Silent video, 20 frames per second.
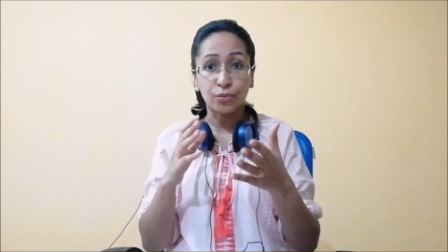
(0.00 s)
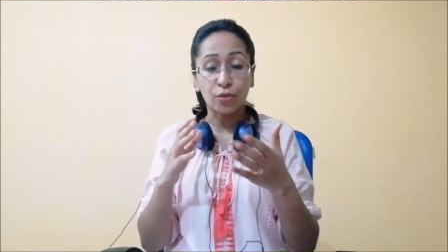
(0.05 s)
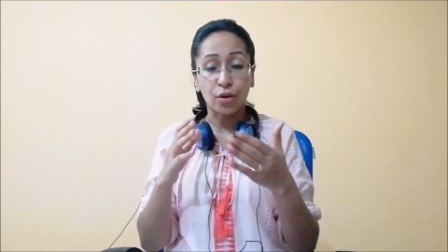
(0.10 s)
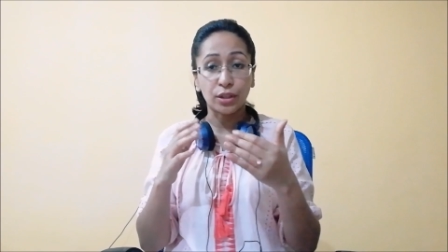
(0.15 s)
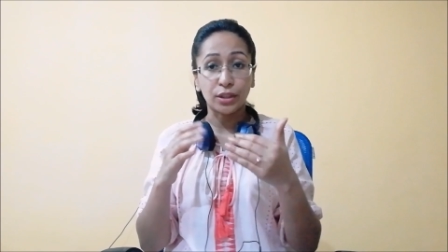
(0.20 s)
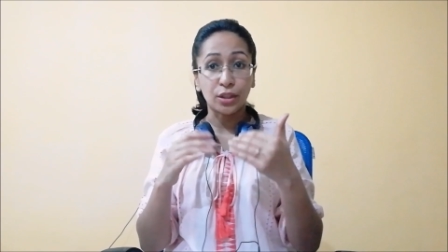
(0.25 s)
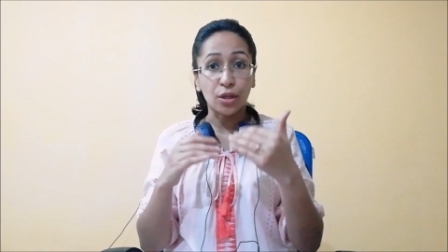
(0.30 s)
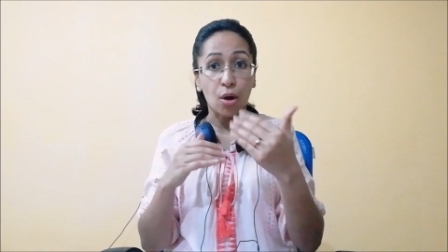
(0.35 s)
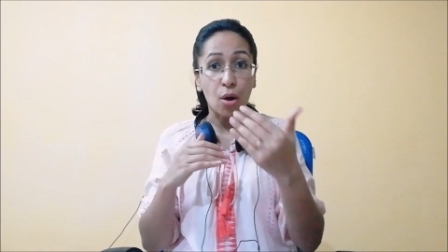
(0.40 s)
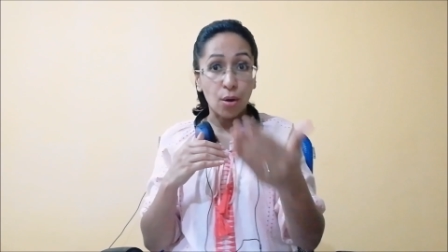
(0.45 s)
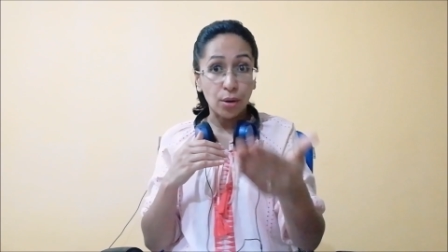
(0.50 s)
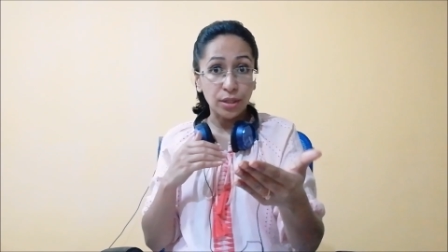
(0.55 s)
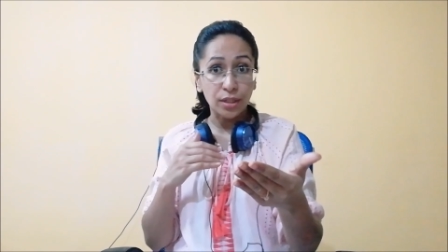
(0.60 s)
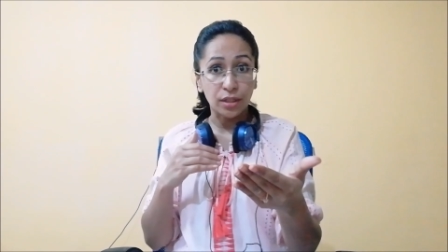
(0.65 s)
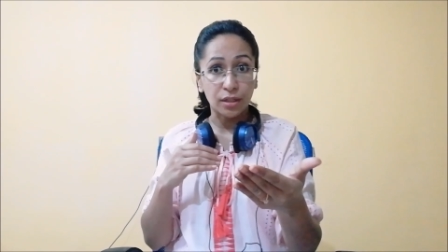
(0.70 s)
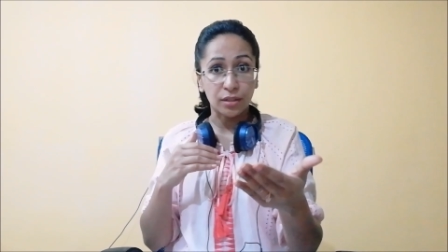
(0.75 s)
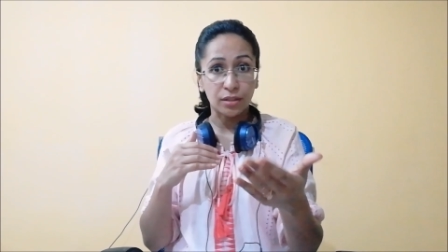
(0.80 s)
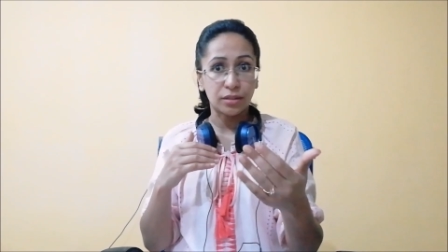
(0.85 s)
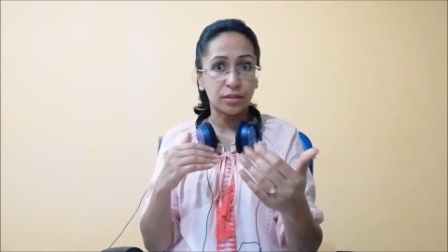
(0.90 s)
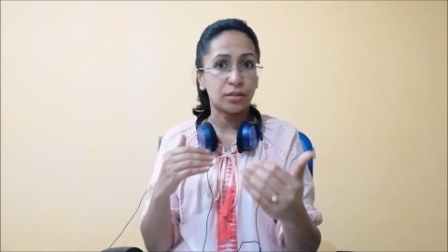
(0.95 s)
the
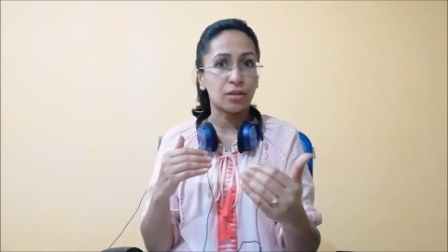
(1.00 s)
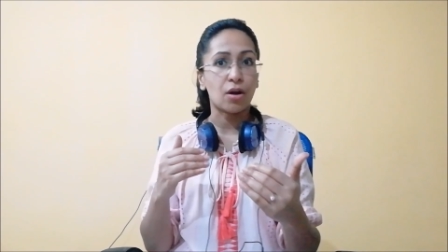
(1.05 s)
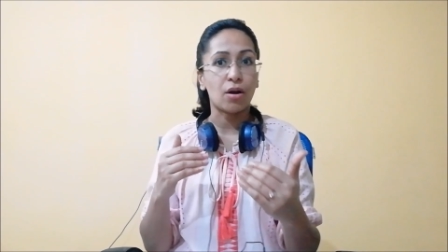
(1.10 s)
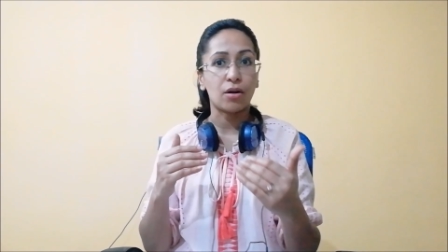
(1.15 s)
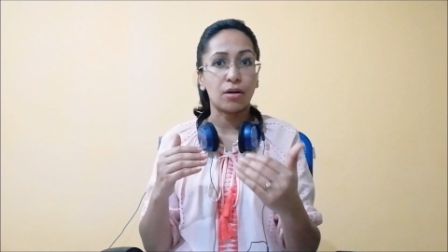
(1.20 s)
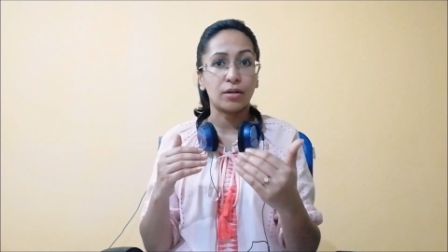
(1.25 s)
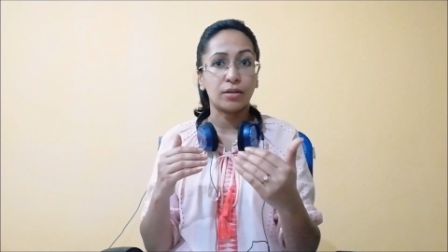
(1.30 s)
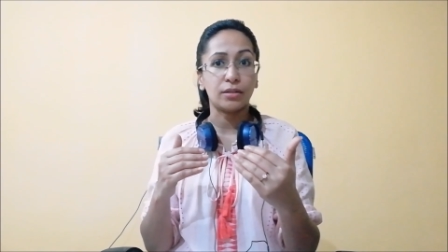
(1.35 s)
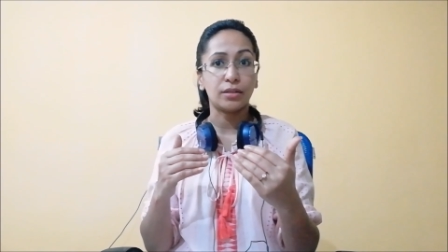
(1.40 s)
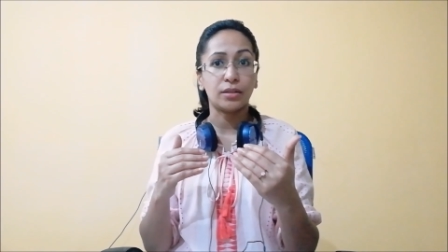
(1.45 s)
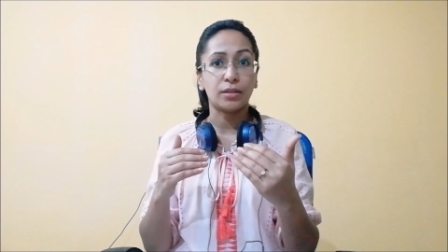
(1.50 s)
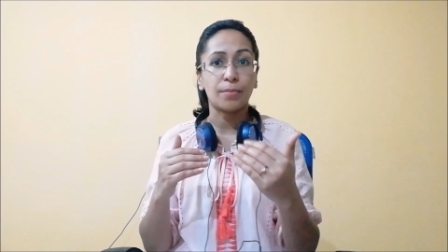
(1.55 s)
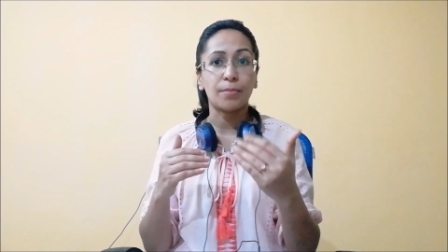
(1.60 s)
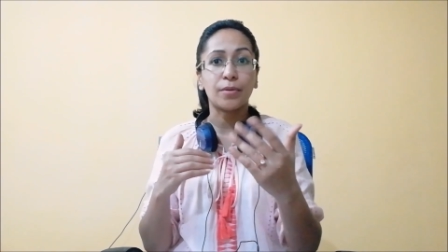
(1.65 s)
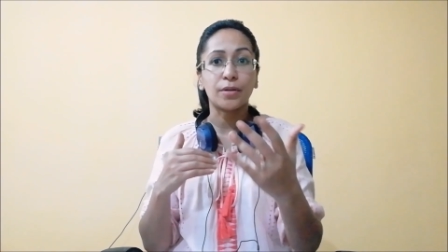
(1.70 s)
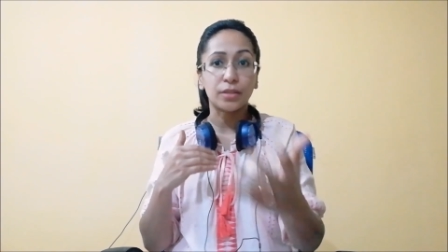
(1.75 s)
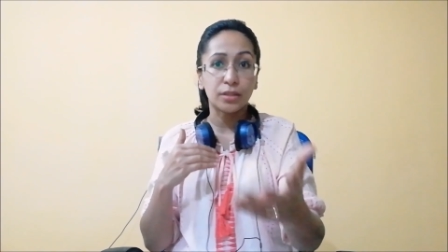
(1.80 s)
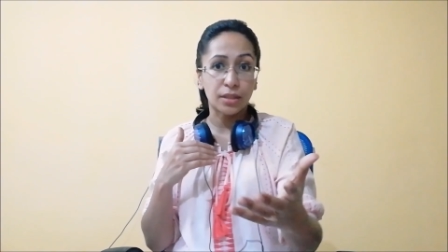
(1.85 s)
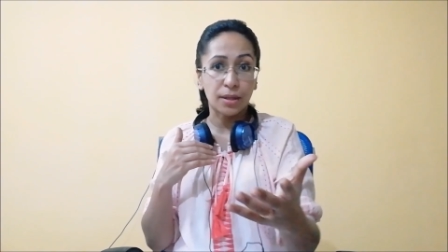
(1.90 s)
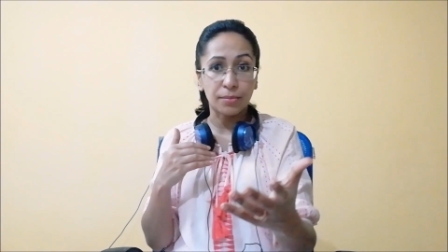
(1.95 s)
audience or the
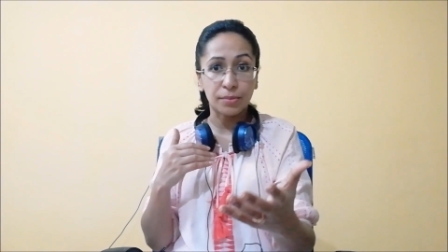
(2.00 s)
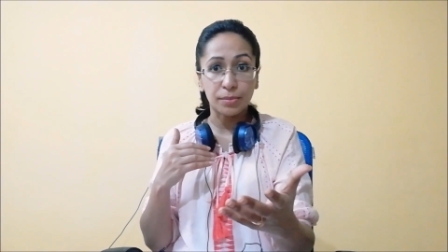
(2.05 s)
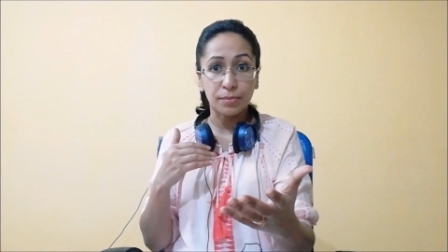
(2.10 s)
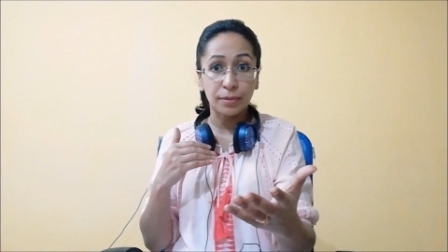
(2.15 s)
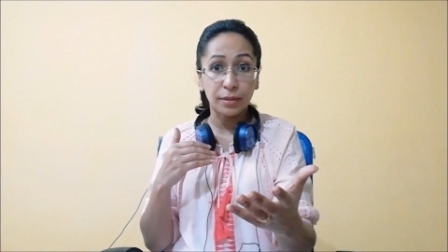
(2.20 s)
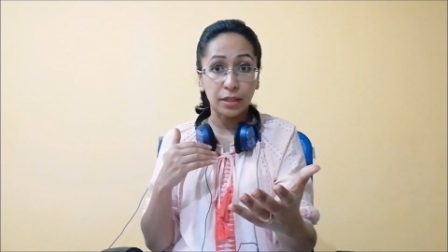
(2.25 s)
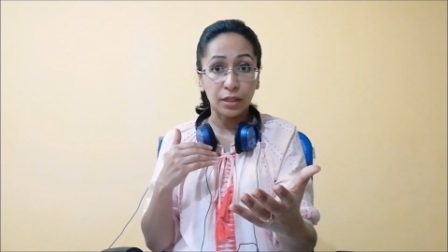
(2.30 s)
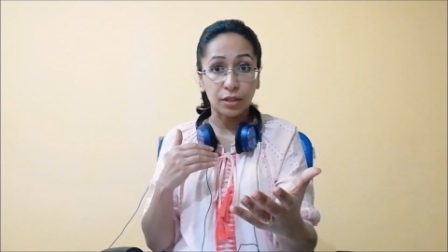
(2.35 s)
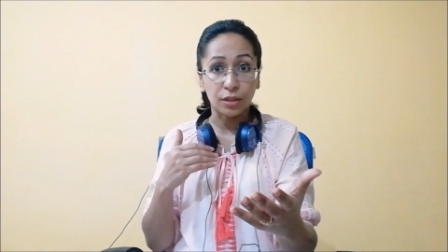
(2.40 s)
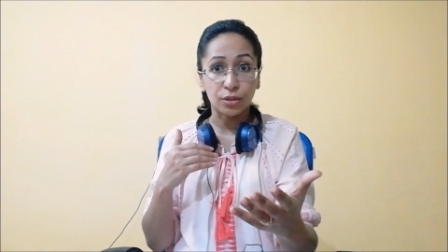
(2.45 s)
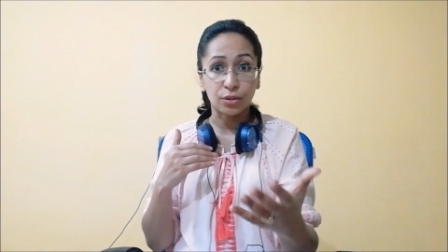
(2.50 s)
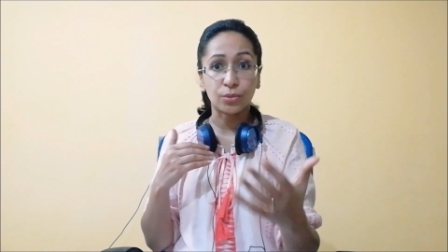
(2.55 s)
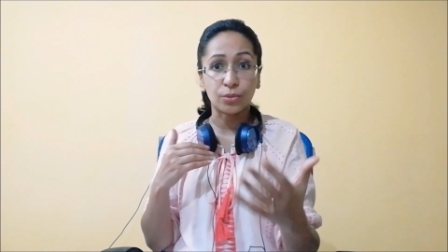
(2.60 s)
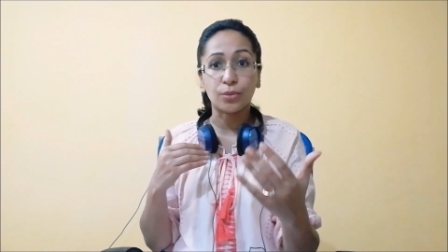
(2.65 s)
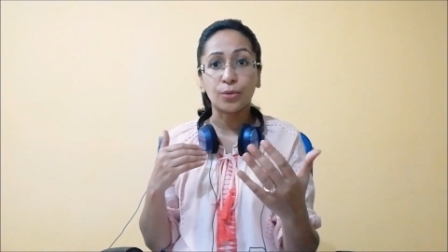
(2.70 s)
person I'm speaking to,